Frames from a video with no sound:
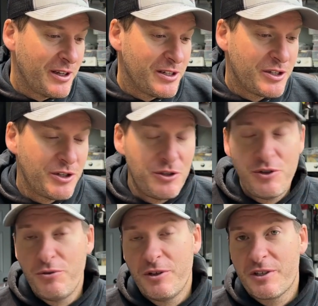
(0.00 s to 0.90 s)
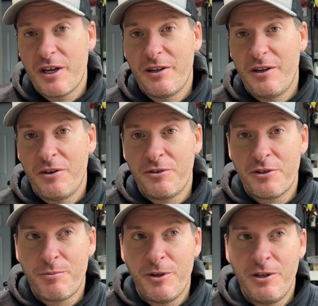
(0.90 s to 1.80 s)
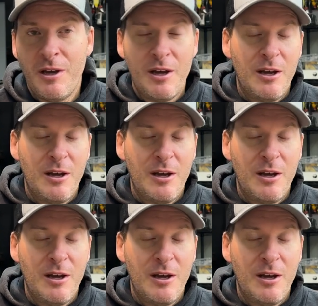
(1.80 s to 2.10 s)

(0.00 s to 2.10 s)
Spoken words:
is to do this on an underspin,